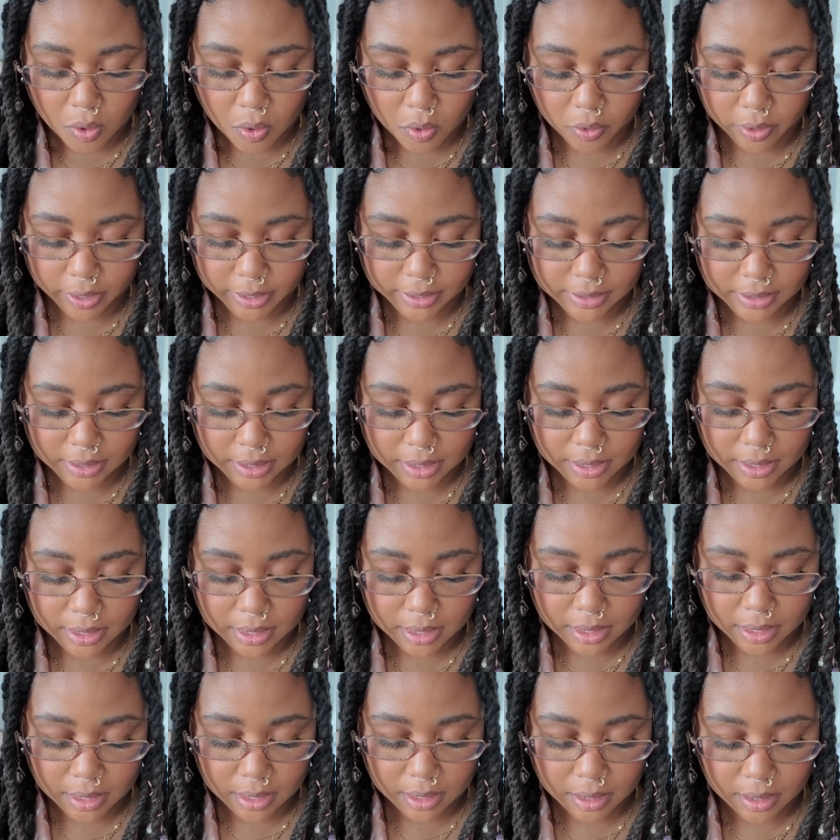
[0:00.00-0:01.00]

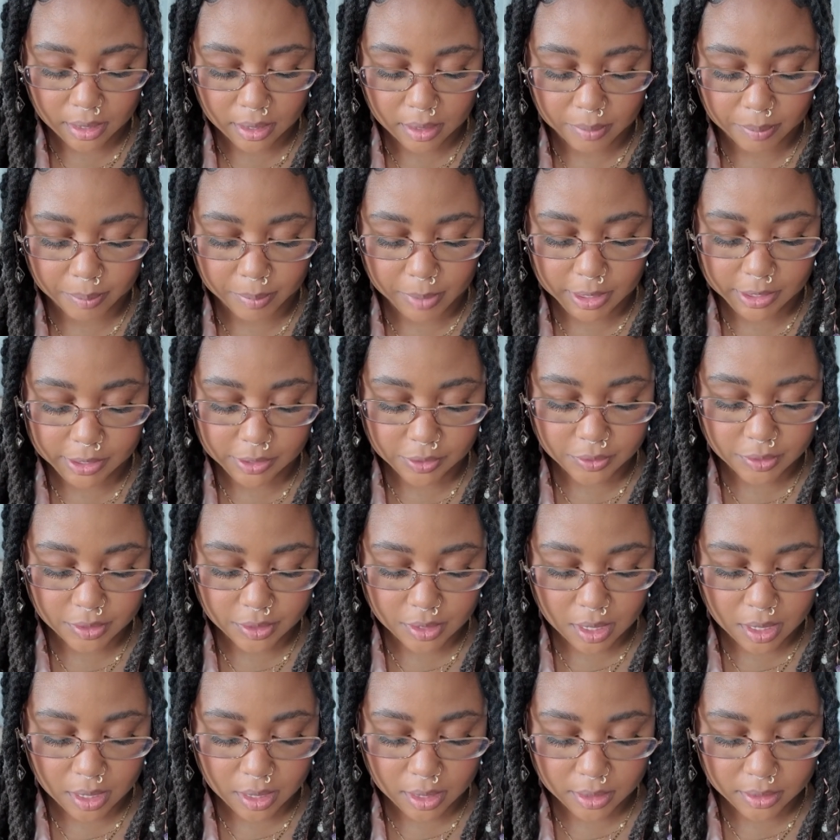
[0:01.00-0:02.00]
hoisin, miso
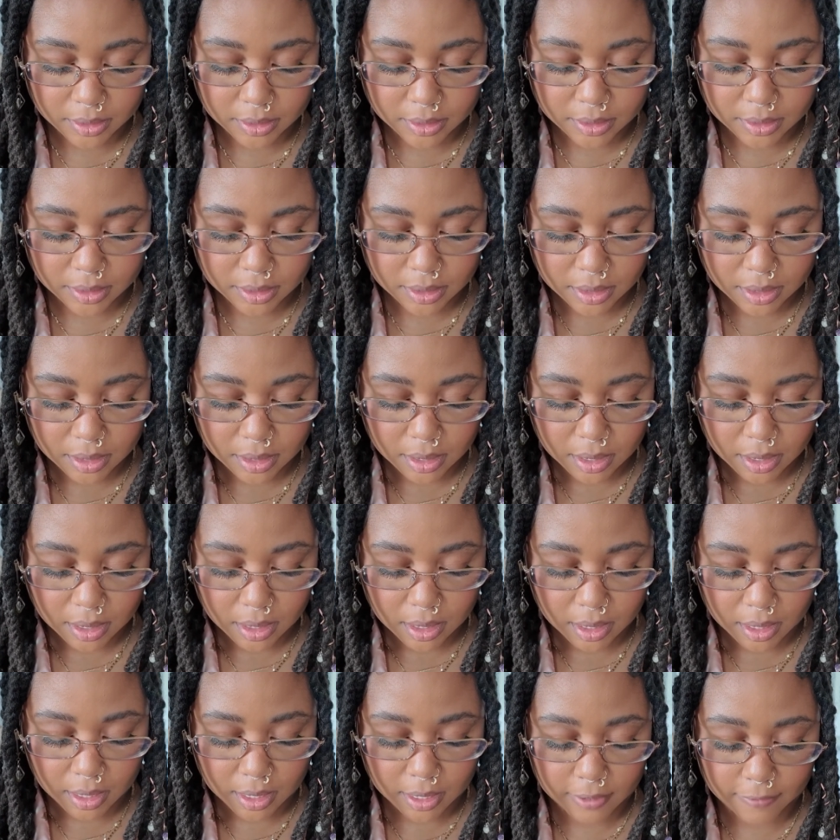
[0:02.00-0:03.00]
sauce,
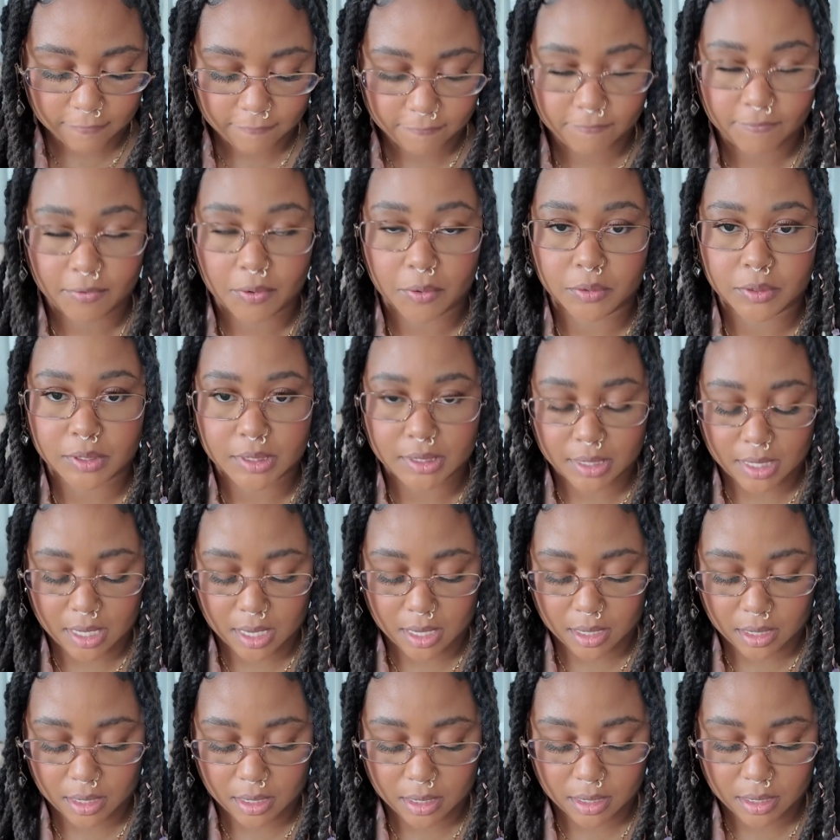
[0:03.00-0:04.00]
and faux
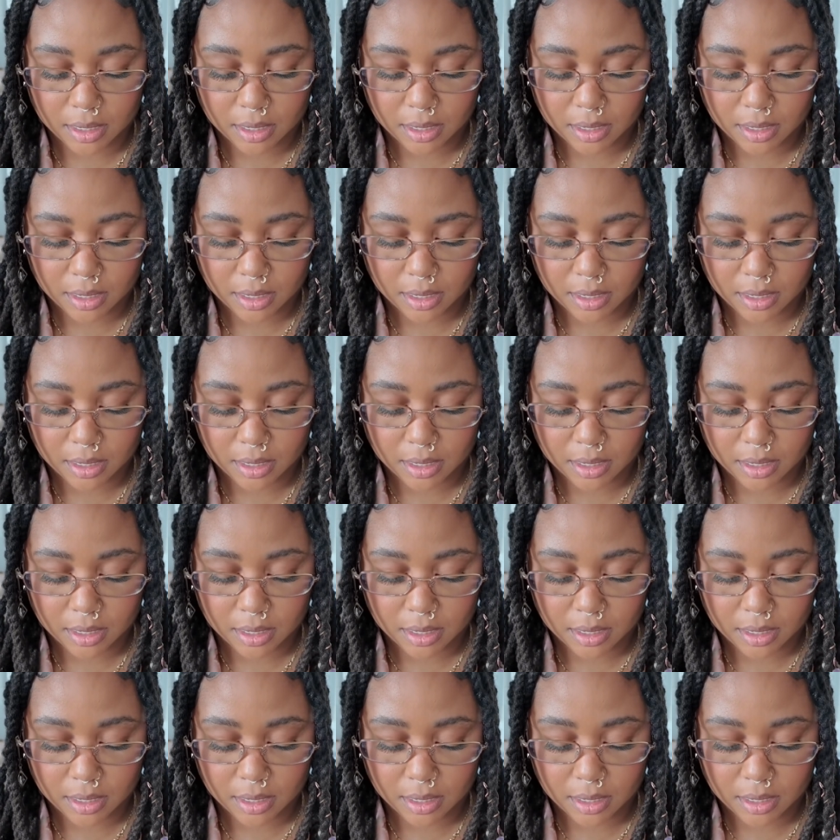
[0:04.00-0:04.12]
stock